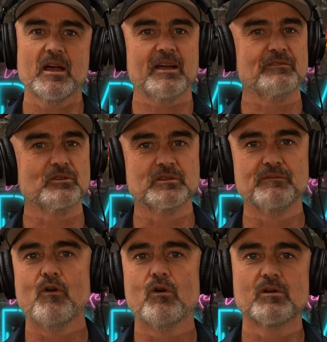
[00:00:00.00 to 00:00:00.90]
if you're
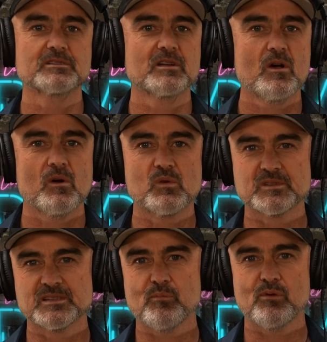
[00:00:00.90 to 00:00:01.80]
divorced or
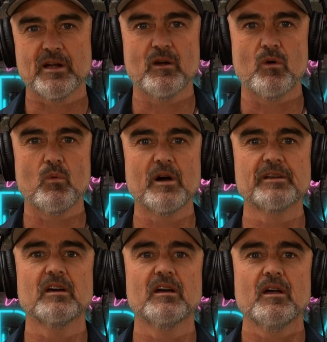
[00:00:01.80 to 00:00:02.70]
separated or
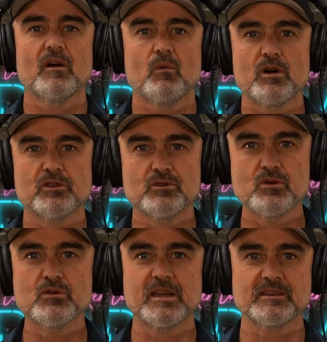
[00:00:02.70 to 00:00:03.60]
wonder what
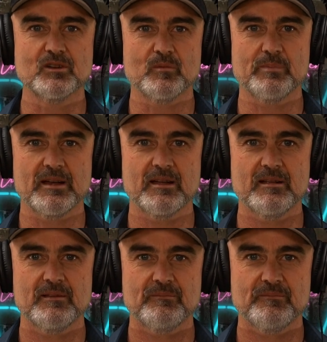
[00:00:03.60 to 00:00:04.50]
you need to do better.
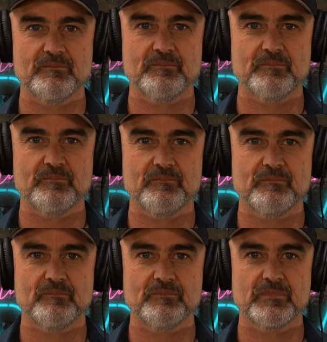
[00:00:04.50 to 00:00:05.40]

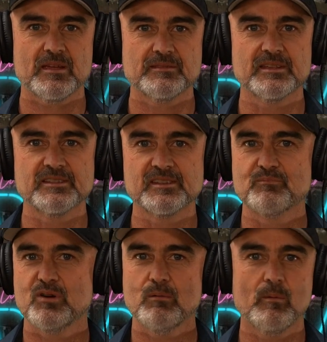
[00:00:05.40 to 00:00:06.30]
Then there
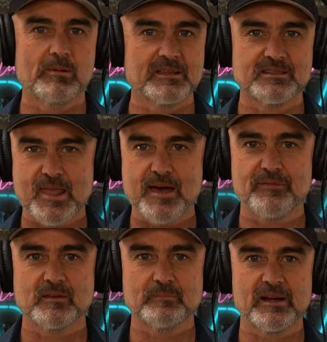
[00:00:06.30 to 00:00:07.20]
probably is
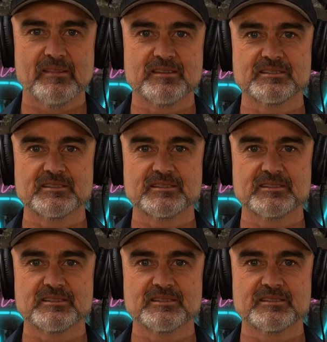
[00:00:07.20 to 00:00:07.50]
nothing better than